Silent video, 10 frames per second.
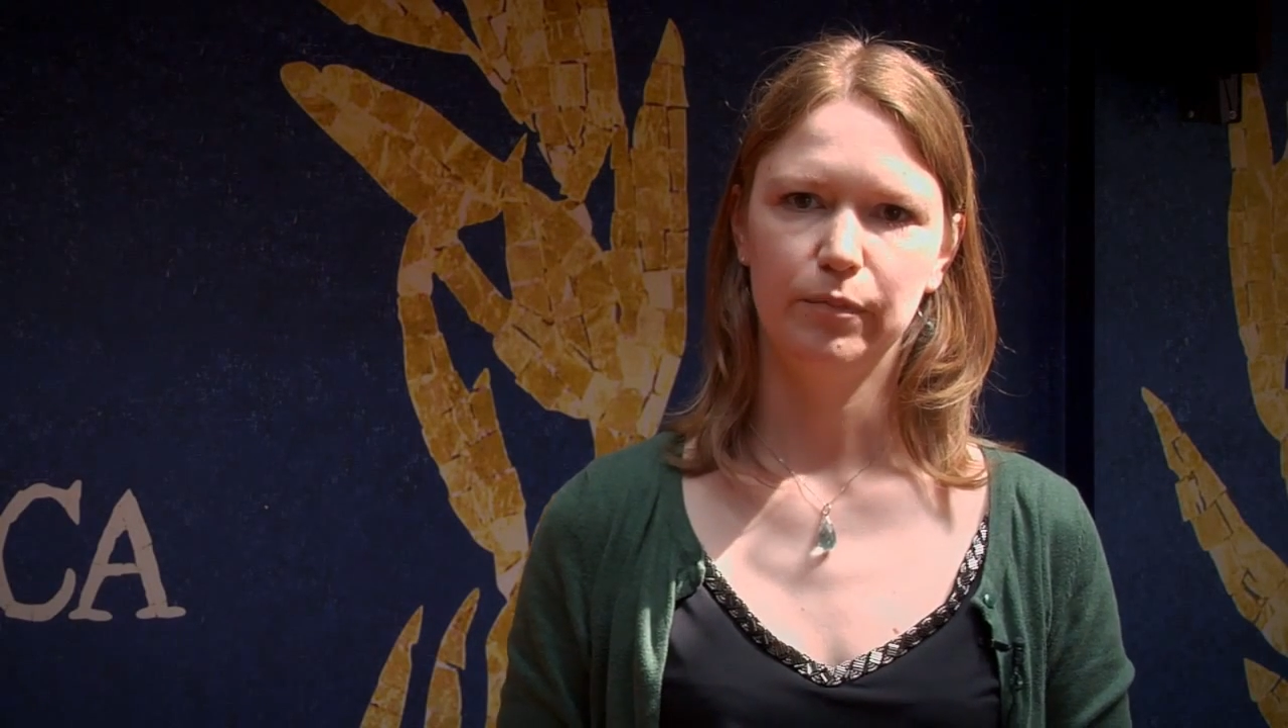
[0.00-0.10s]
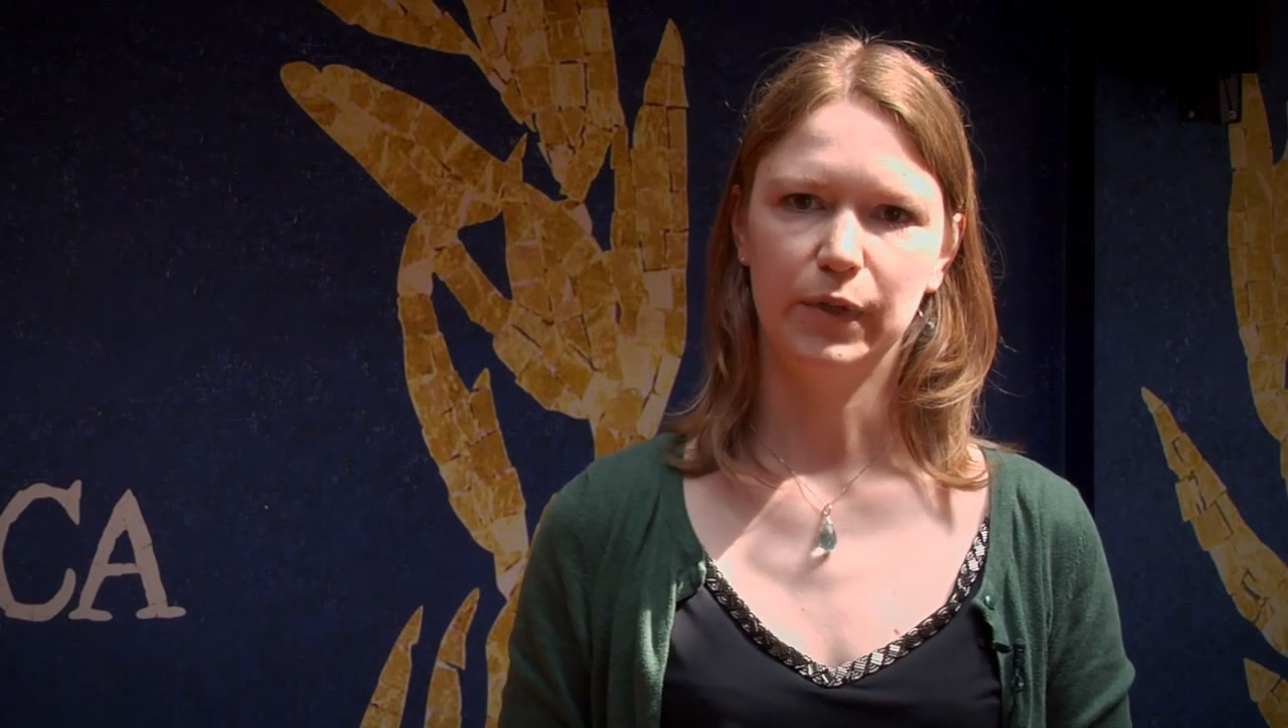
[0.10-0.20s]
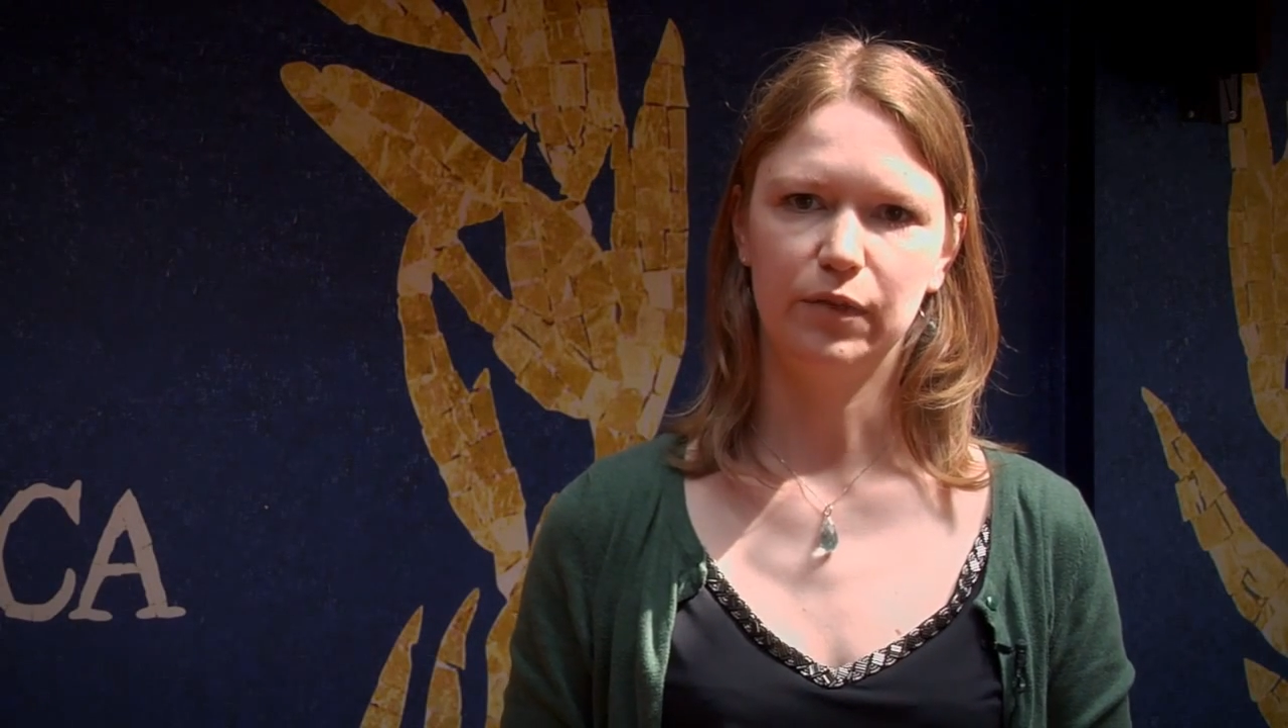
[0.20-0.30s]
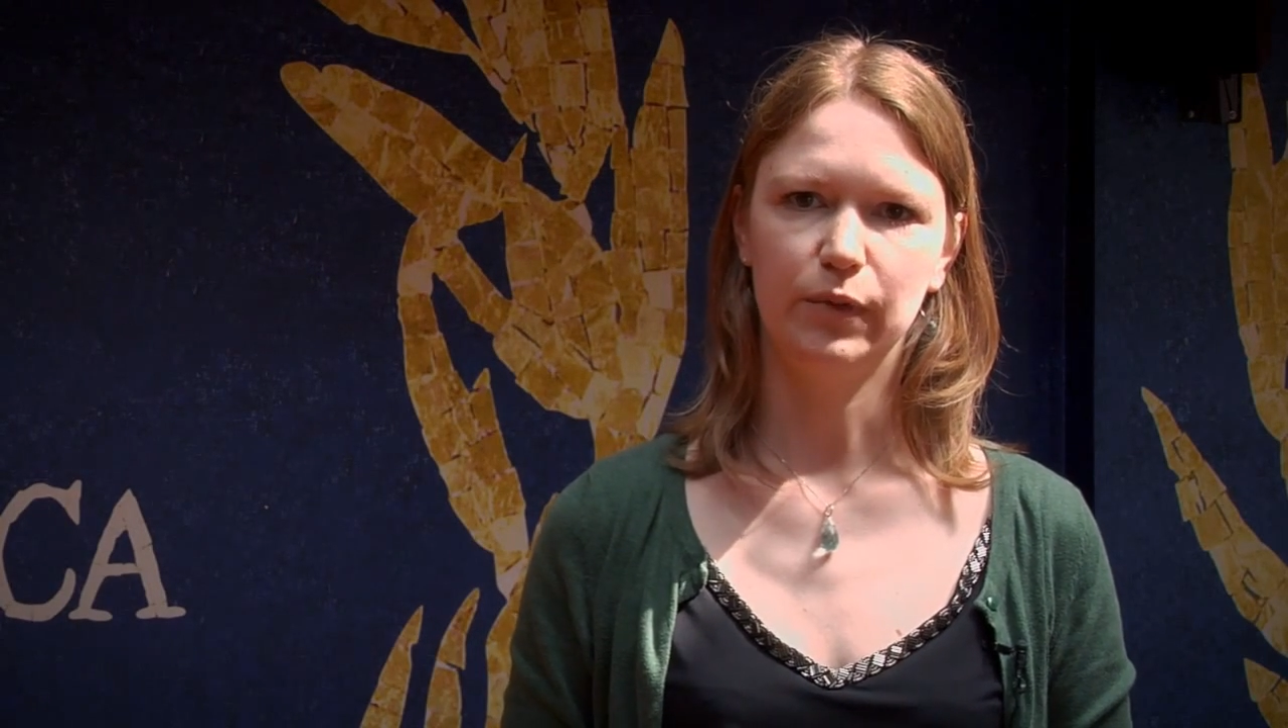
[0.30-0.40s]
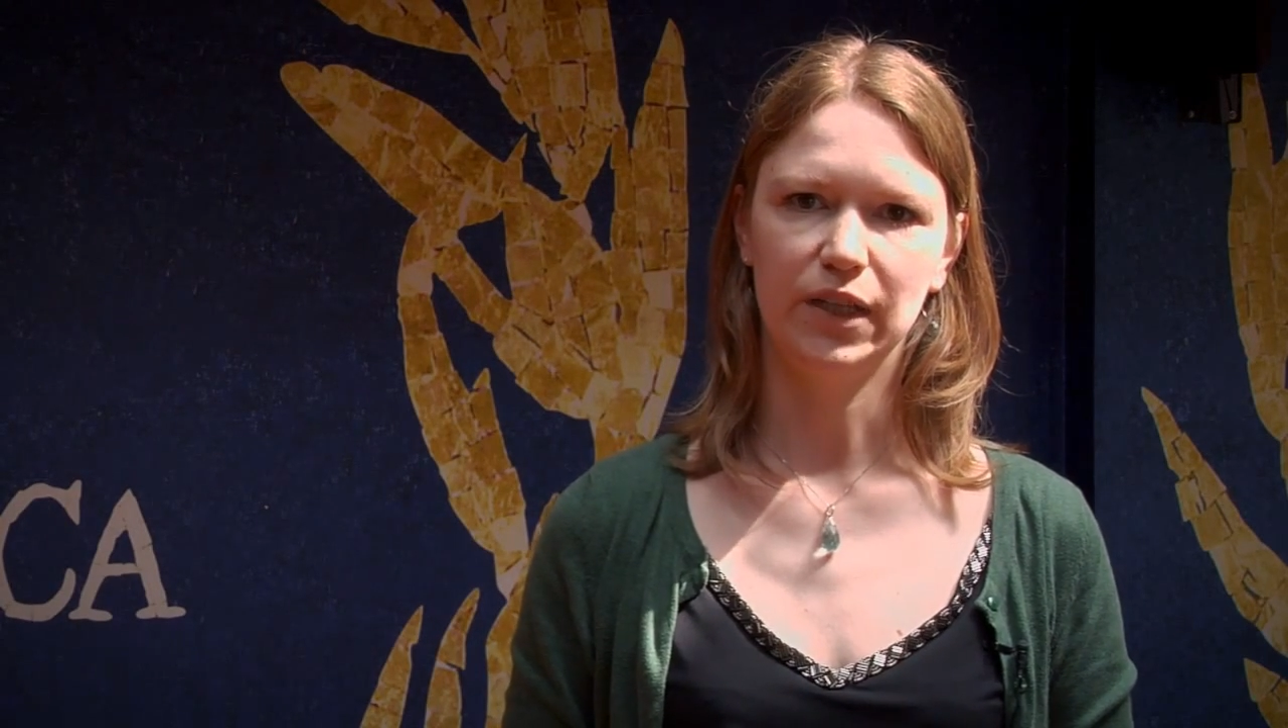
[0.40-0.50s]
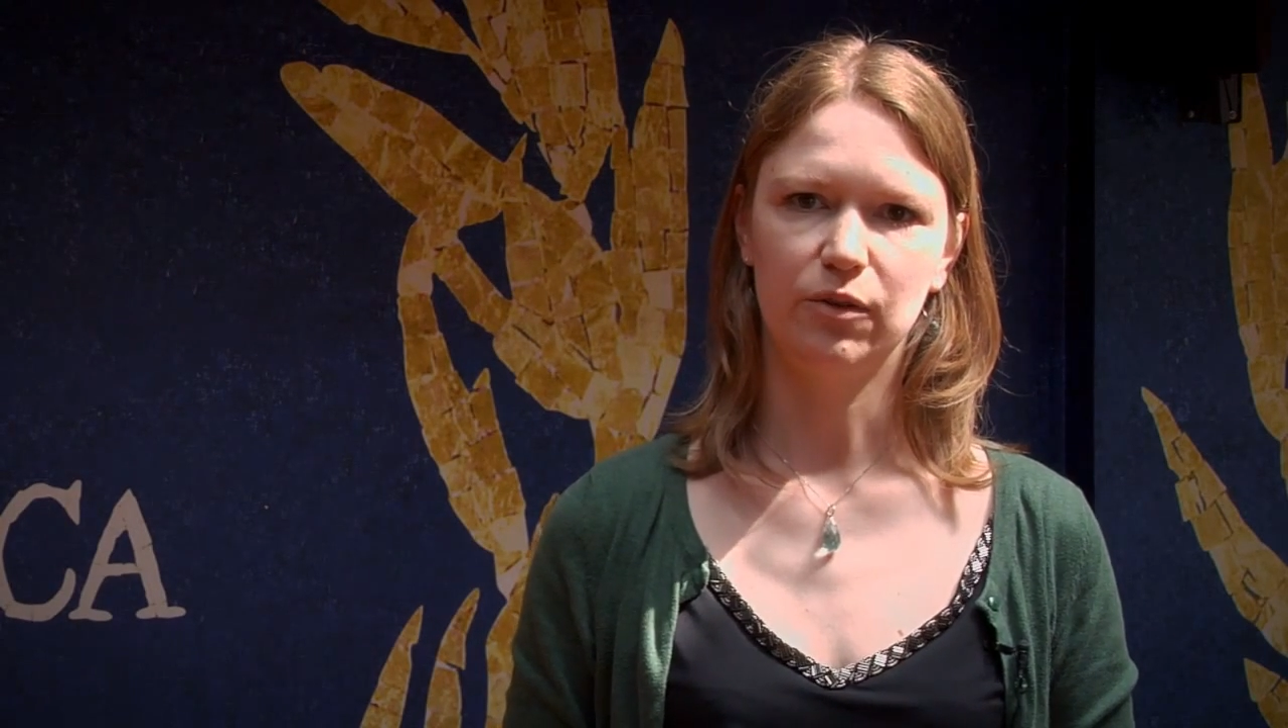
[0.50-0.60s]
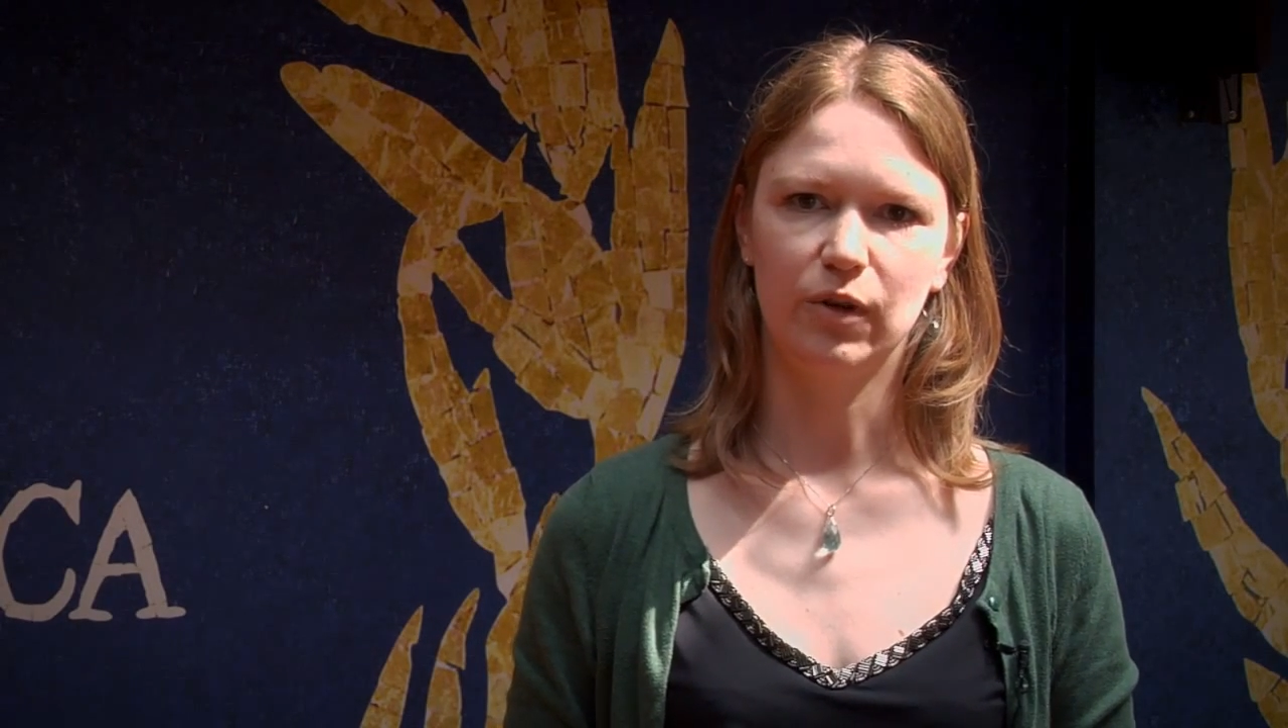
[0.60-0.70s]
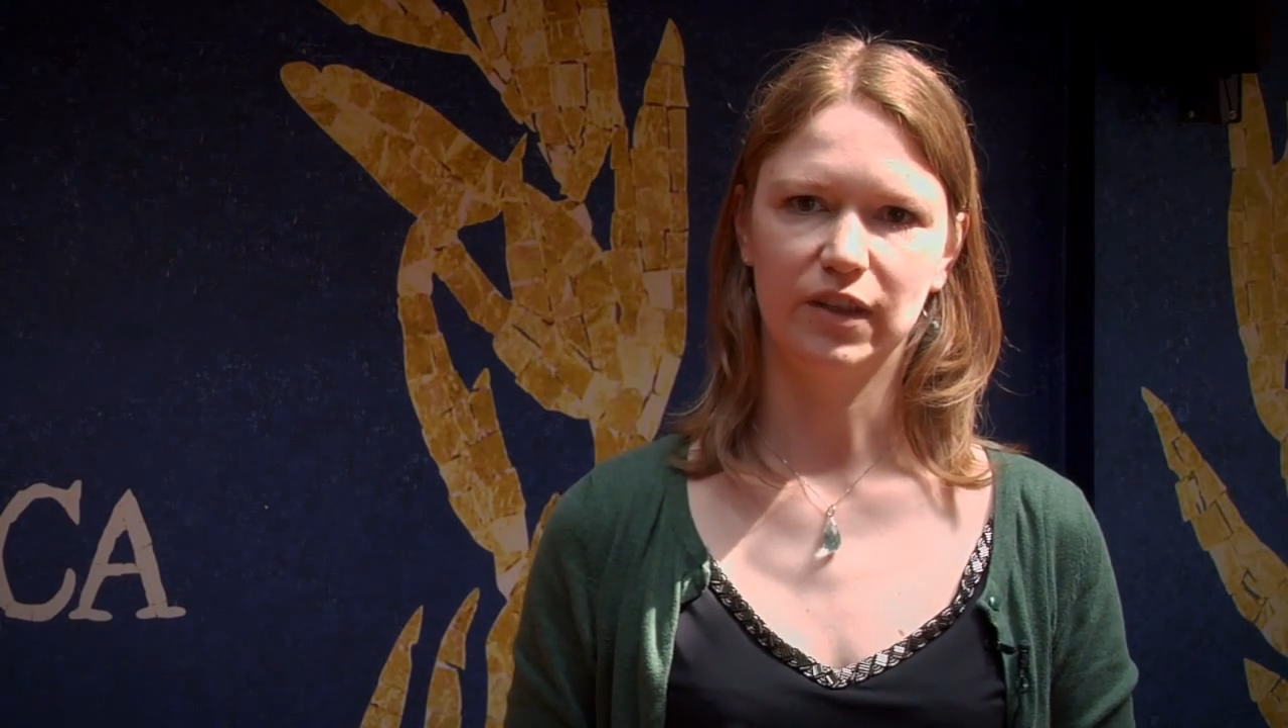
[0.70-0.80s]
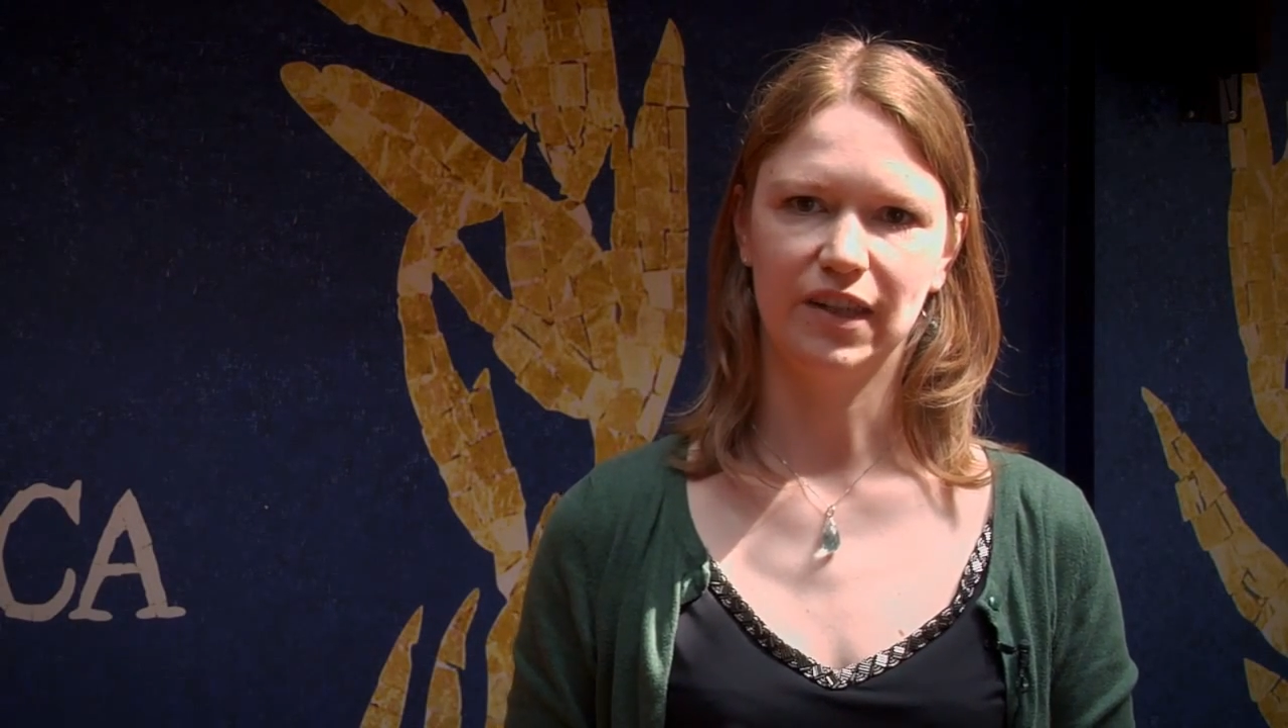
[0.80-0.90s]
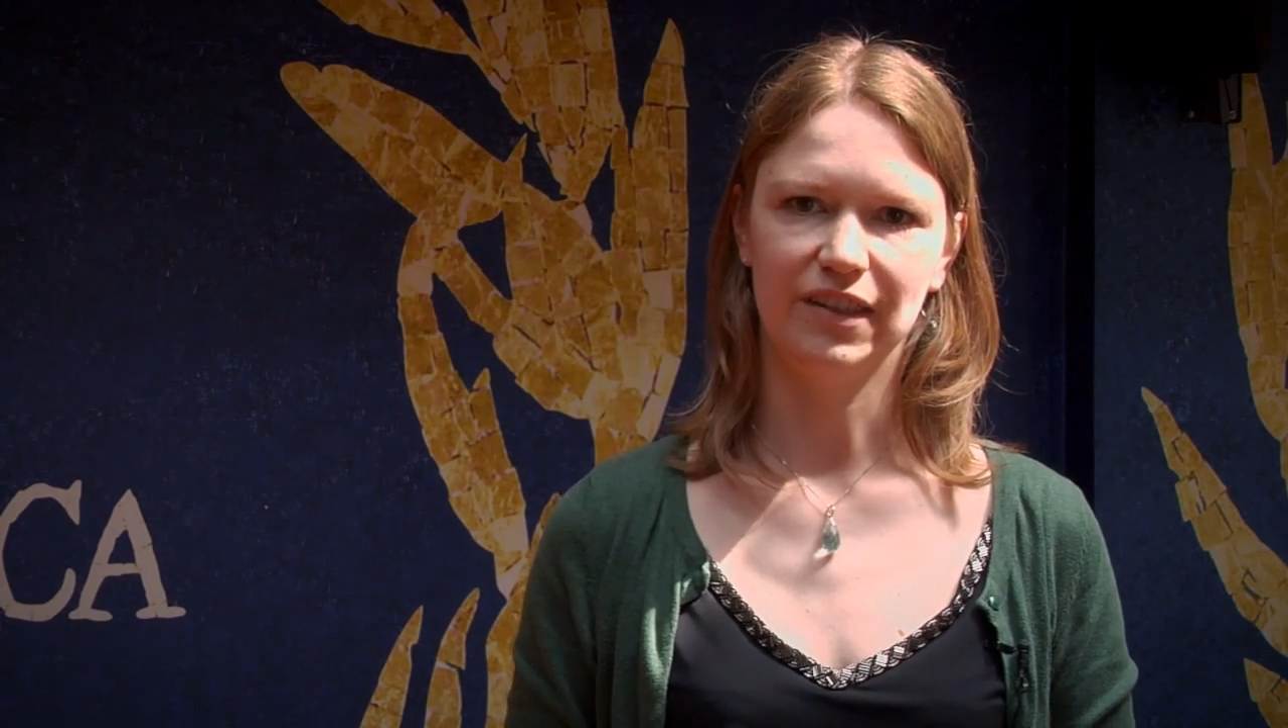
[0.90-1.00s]
between
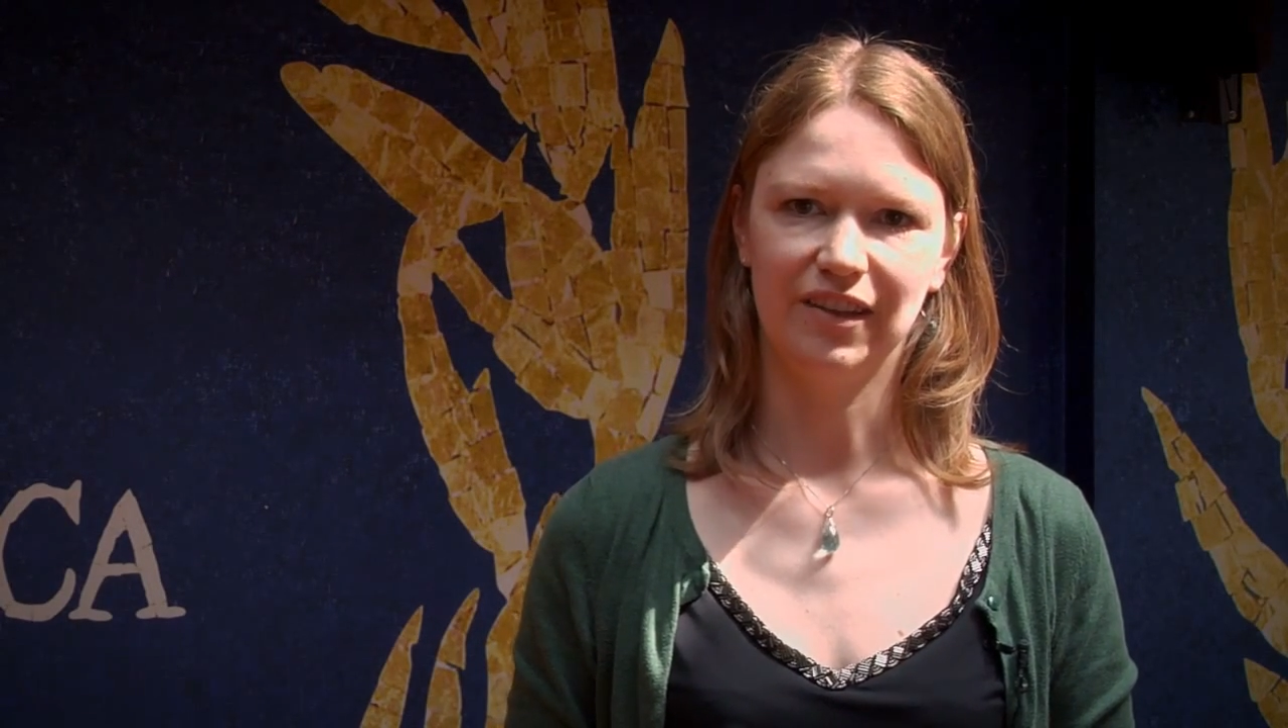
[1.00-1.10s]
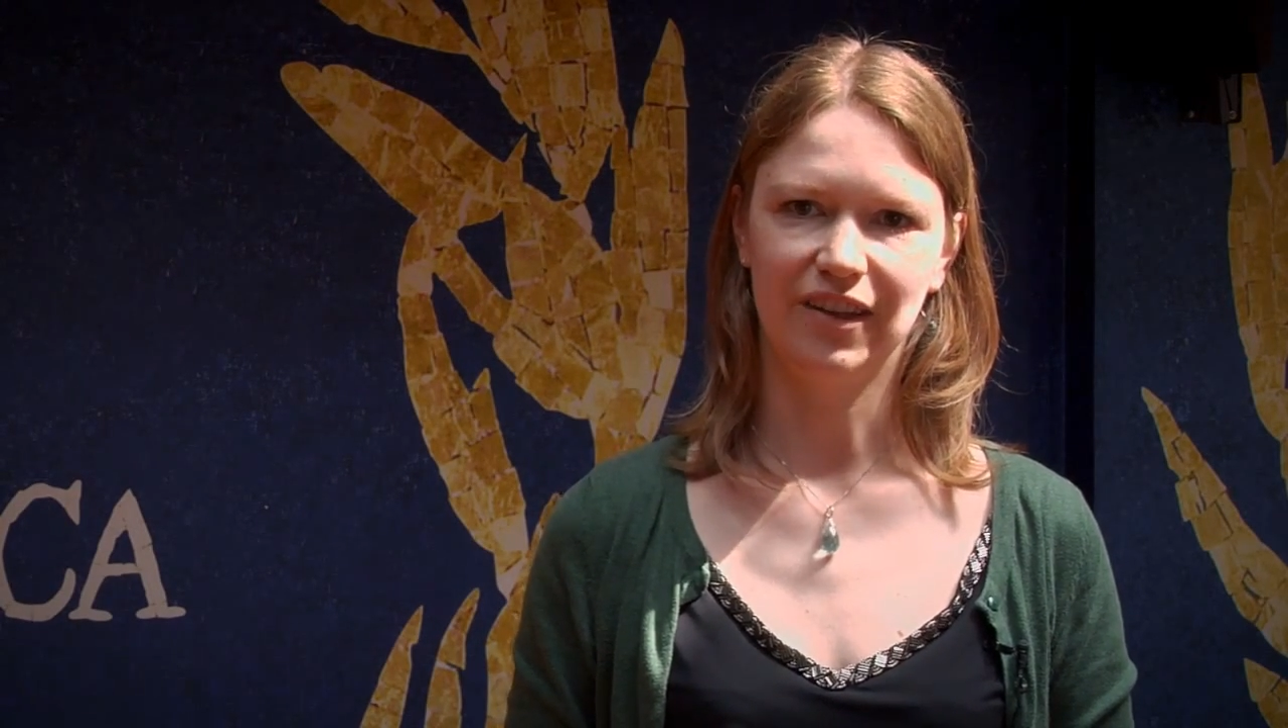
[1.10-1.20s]
courts and